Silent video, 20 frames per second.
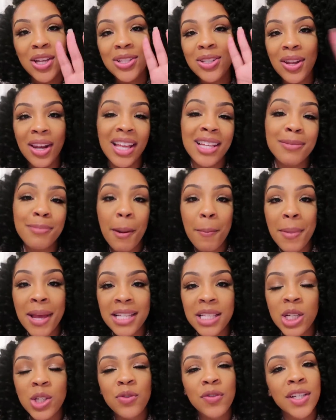So that's my
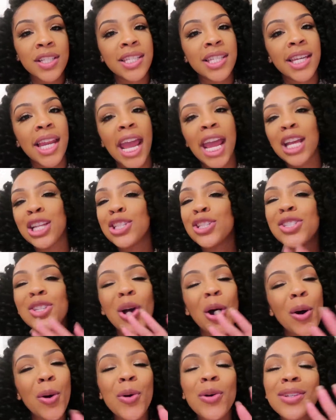message for today.
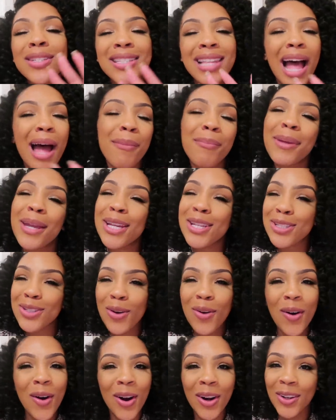Don't stop being
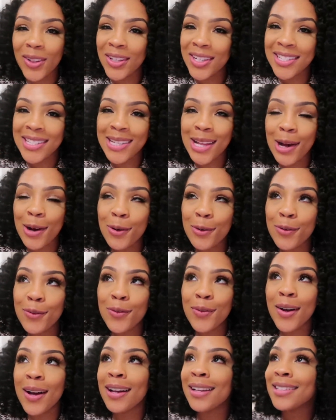so hard on yourself.
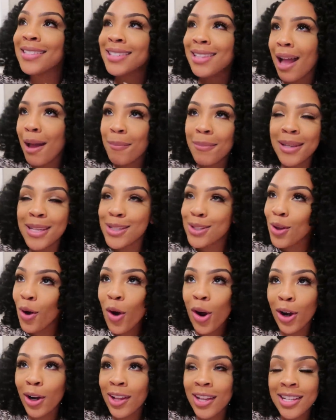Stop being so
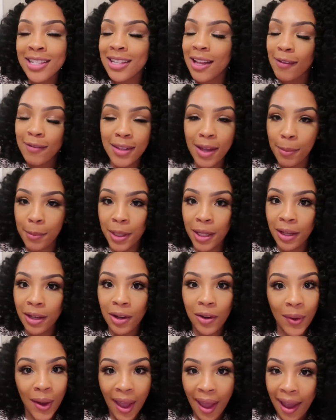hard on yourself,
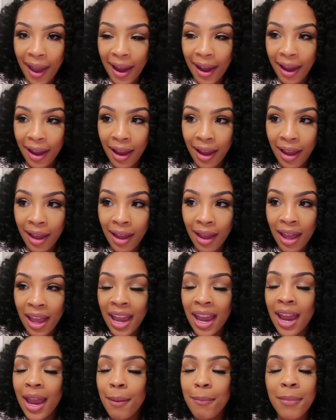Dominique, okay?
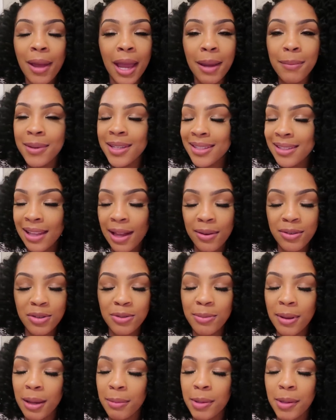Baby
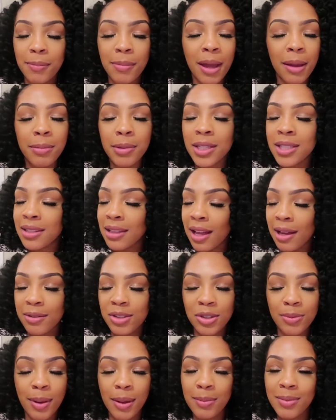steps, baby, baby
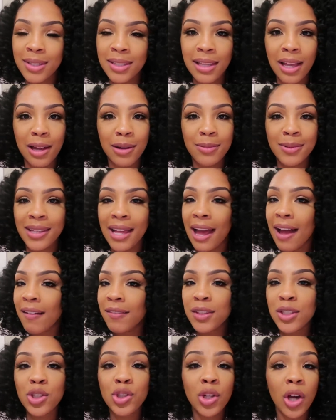steps, baby steps. I
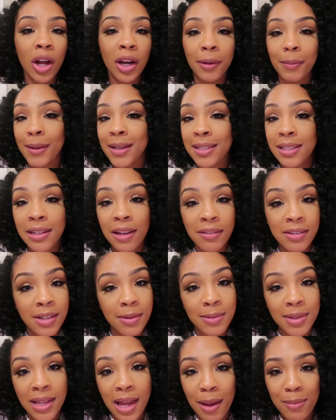have to talk to myself
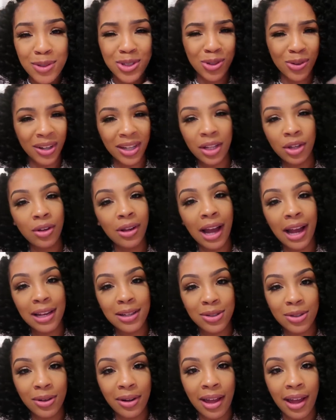sometimes. Do any of you
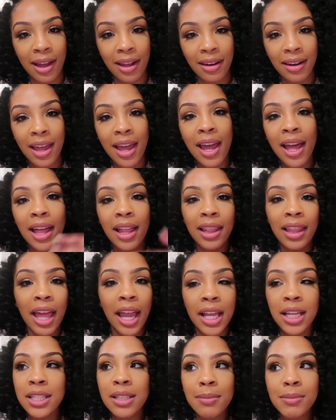guys do that?
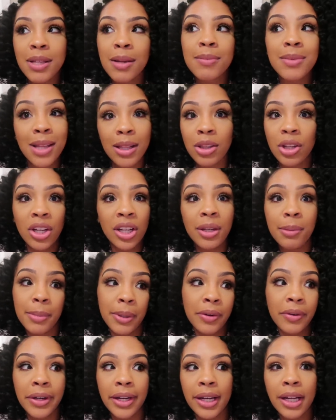Like sometimes I look in the
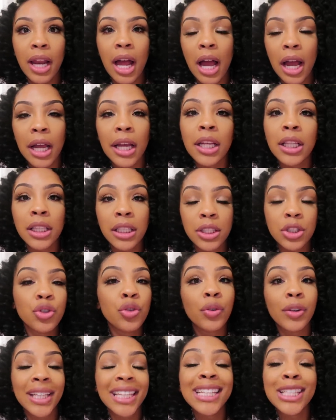mirror and I
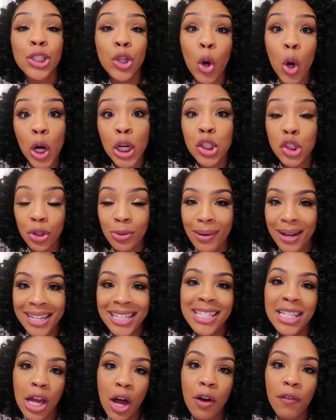literally talk to
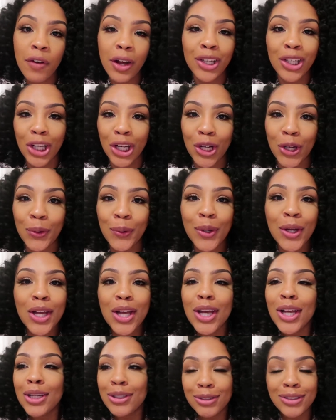myself. I know.
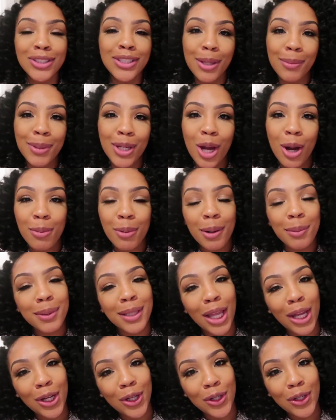Some of y'all probably
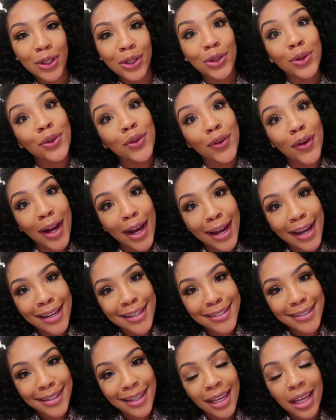like, girl, you
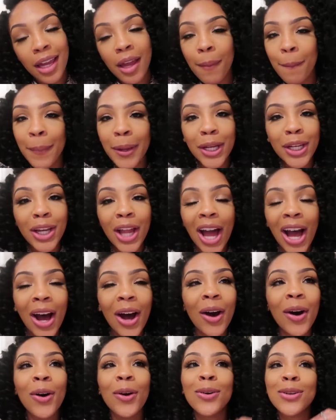crazy. But
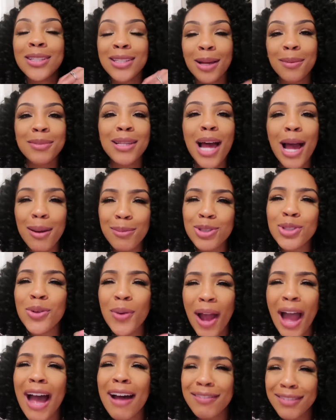no, sometimes
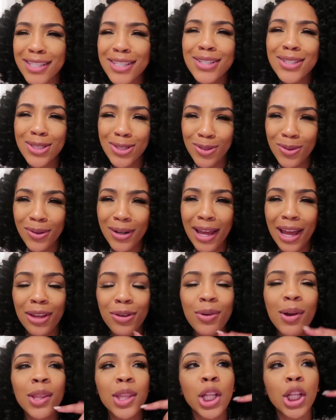you have to do that.
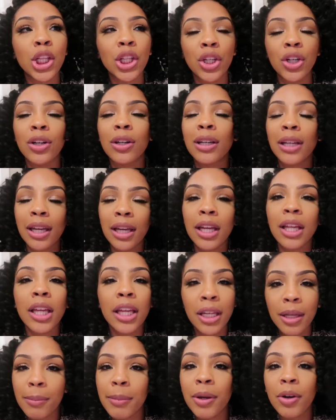You have to look
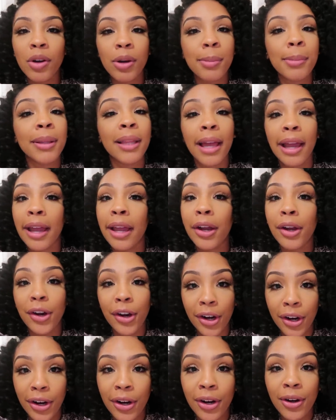in the mirror and be like, hey,
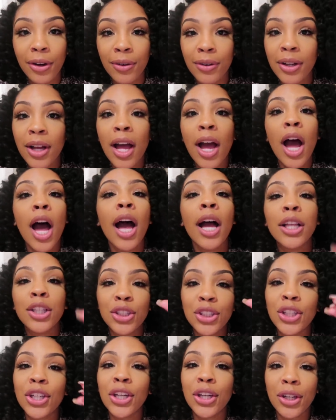girl,
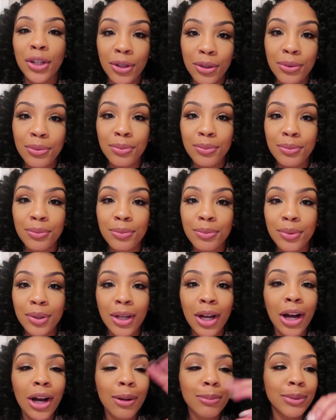chill.
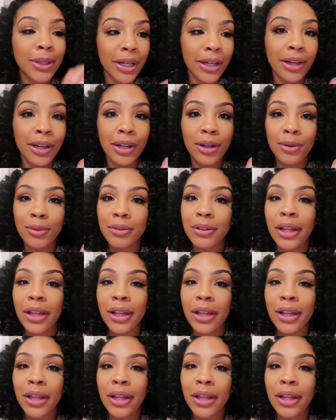Calm down.